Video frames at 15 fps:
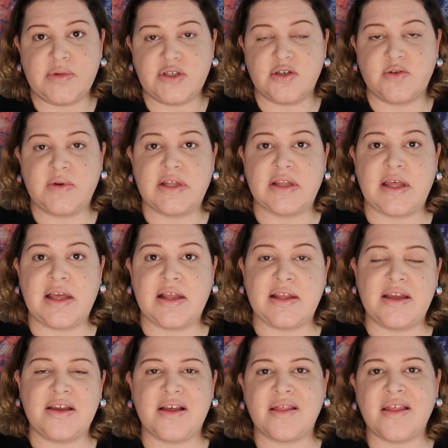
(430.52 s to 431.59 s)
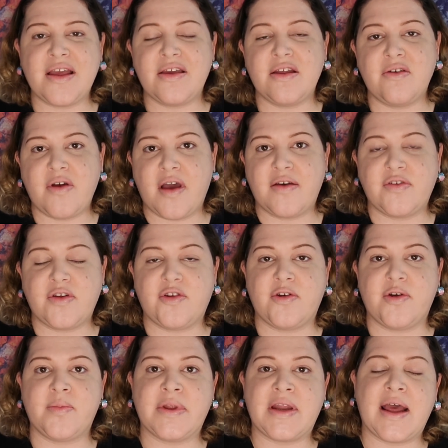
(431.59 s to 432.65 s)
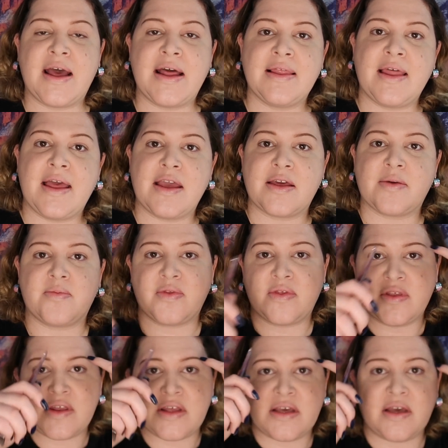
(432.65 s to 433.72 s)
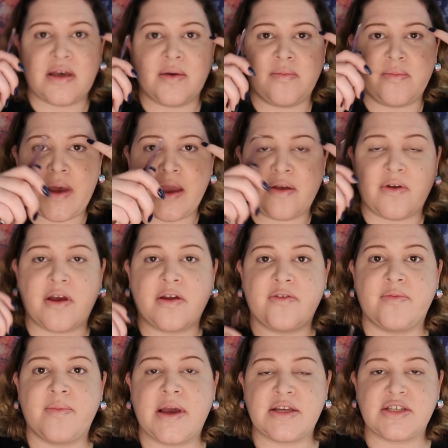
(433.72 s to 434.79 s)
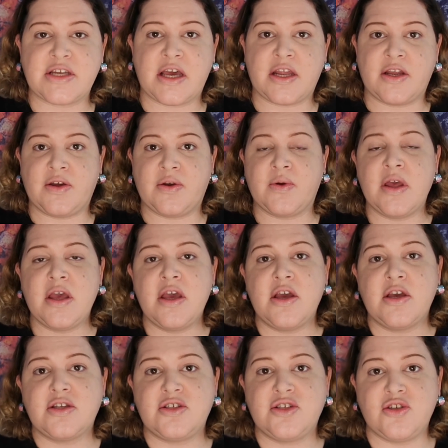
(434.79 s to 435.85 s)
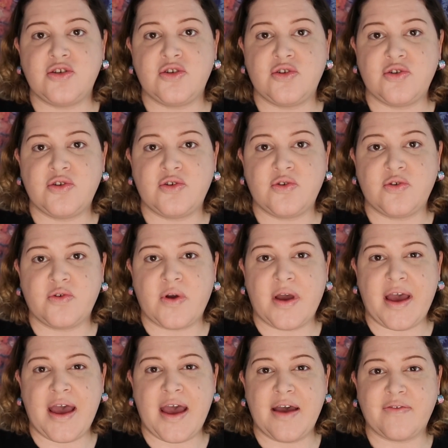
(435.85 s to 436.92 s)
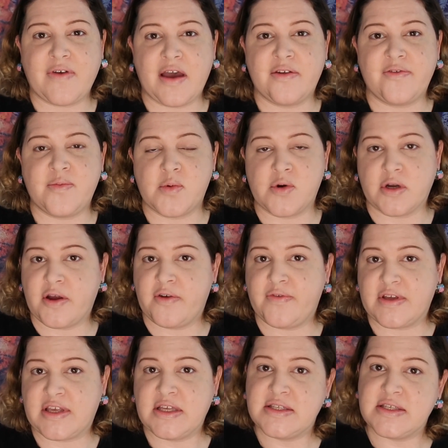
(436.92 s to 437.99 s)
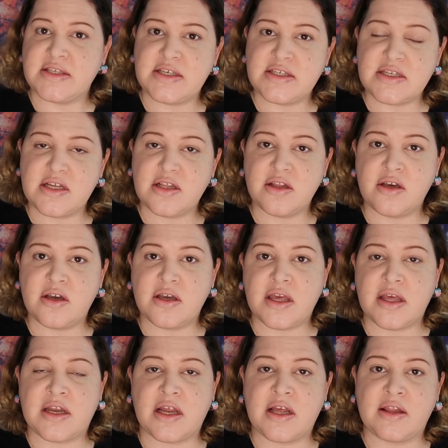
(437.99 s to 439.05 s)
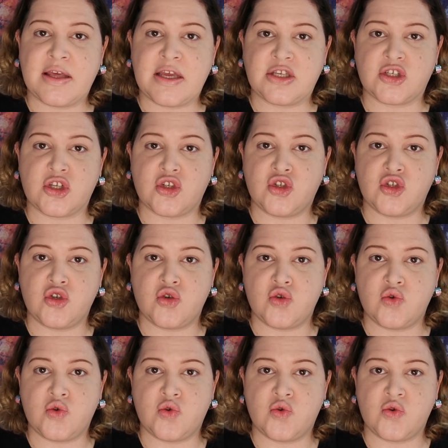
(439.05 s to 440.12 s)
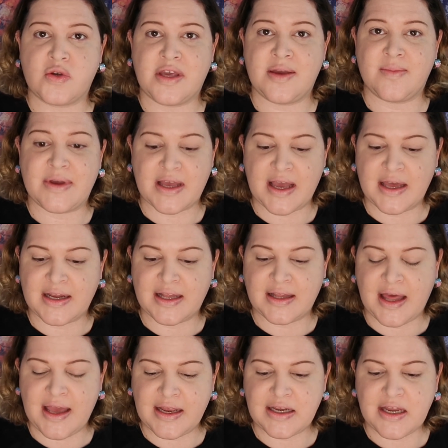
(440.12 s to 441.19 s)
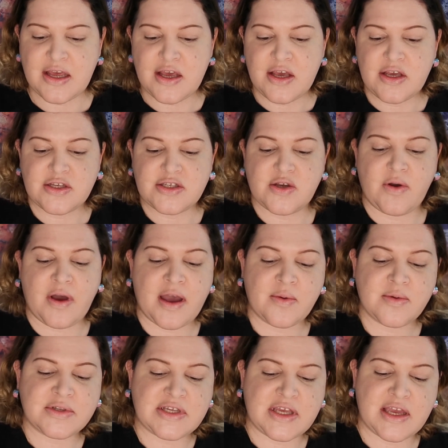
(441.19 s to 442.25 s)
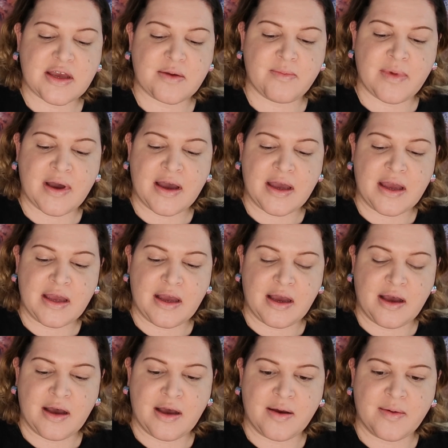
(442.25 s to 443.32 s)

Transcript: been doing lately, like, you don't have to do it, but I like the background of my shadow to have kind of more of a consistent look, and I like to keep it kind of light. So I will take my